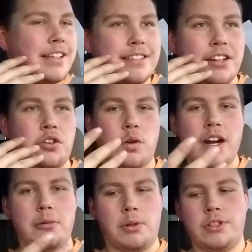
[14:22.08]

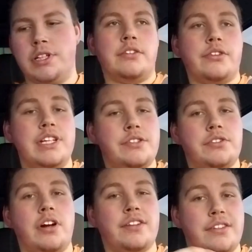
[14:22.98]
incredible. So these
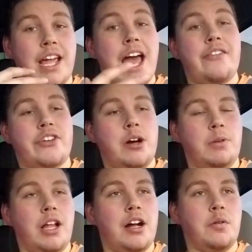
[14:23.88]
trucks, they have come
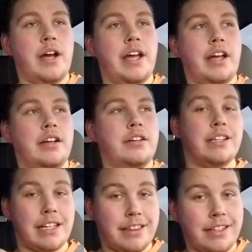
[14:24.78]
a long way.
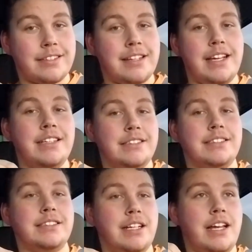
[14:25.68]
Like, this
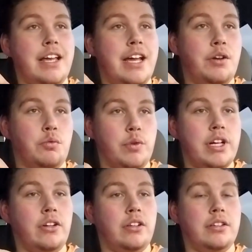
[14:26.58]
is a
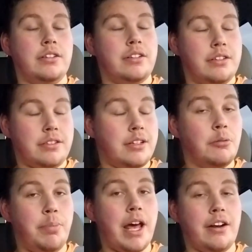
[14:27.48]
real
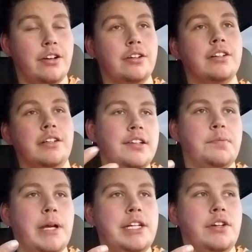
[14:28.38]
competitor.
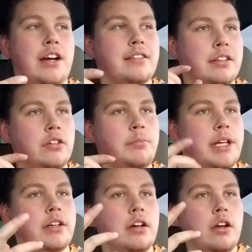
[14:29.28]
Explain to you guys a little
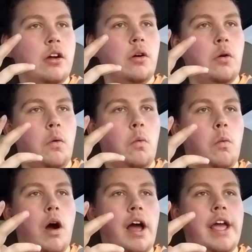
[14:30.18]
bit
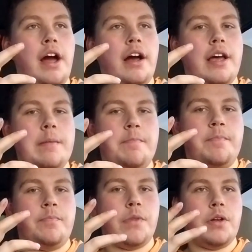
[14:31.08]
why I
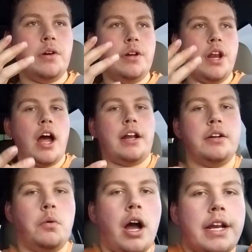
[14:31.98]

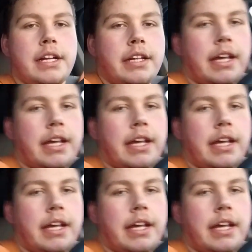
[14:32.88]
didn't